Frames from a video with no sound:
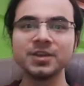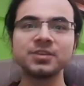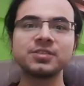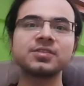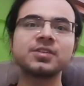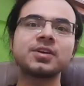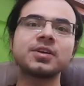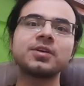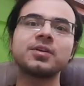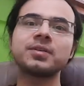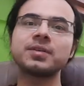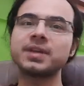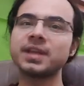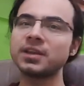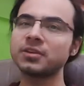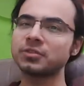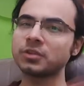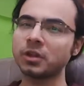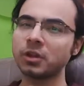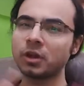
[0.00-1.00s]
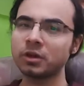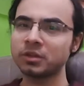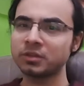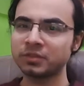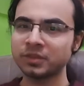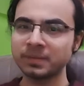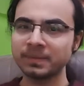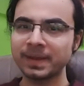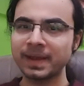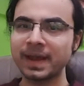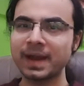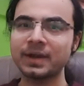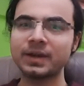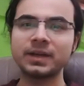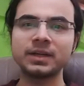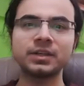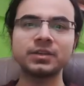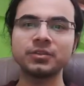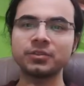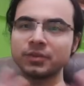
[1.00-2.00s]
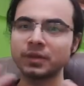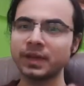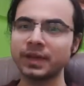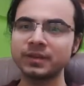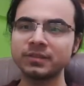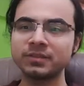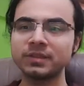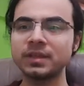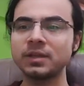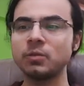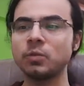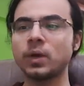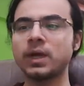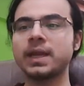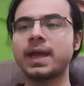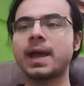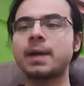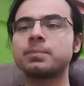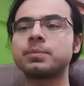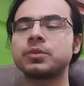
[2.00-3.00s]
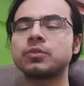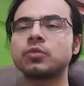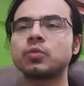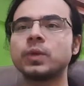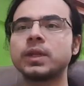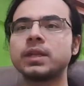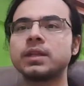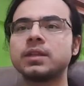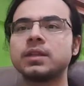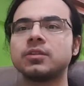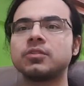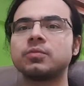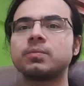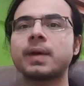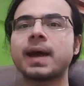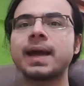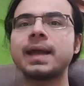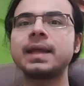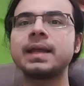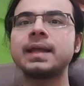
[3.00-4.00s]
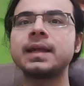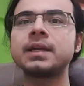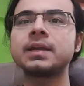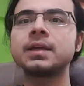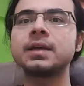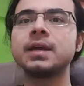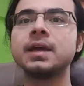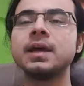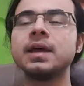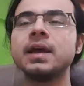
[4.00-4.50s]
So there's a lot of similarities. So let's see what happens with this pilot.